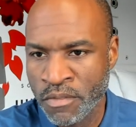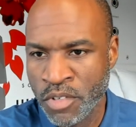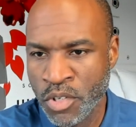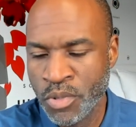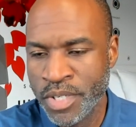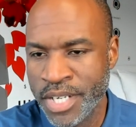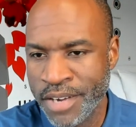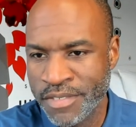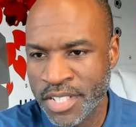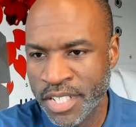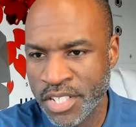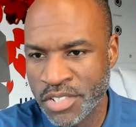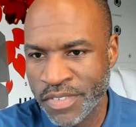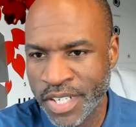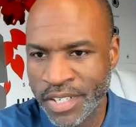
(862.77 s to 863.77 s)
New Endeavors, an
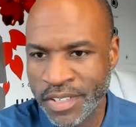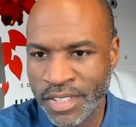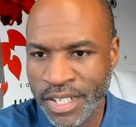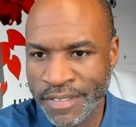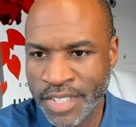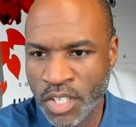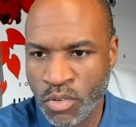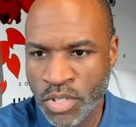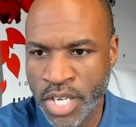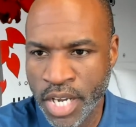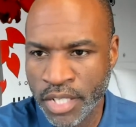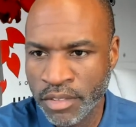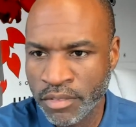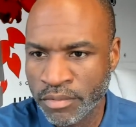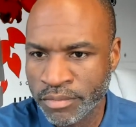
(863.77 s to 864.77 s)
introvert here in London.
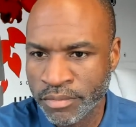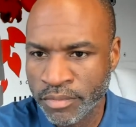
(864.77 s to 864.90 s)
Okay.